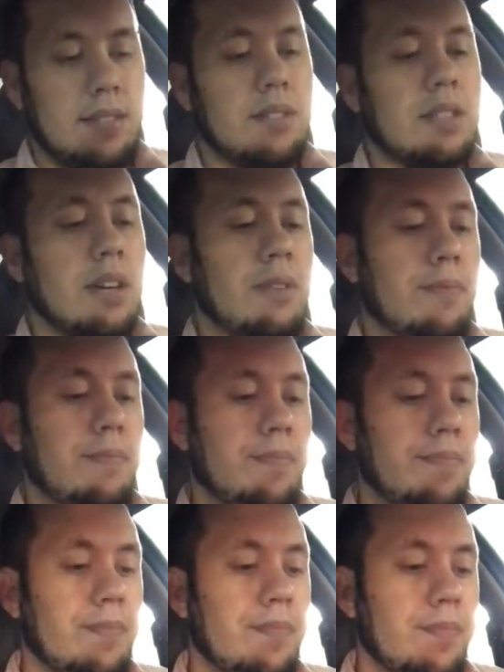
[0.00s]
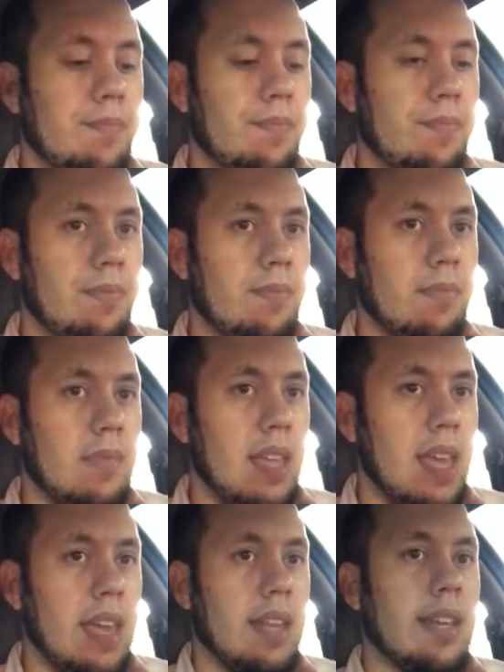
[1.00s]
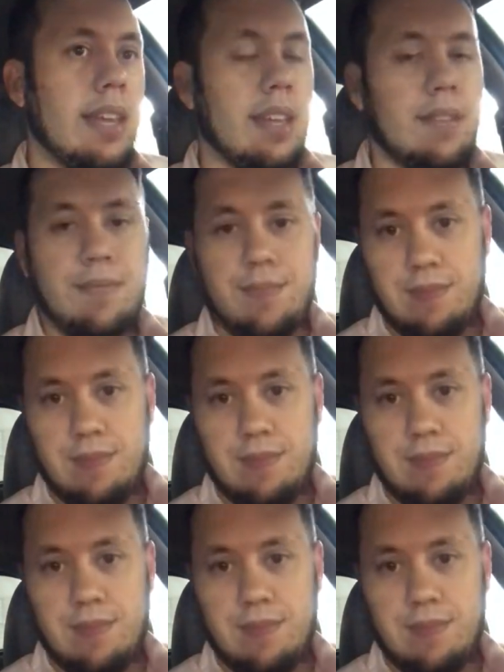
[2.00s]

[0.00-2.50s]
So, and again,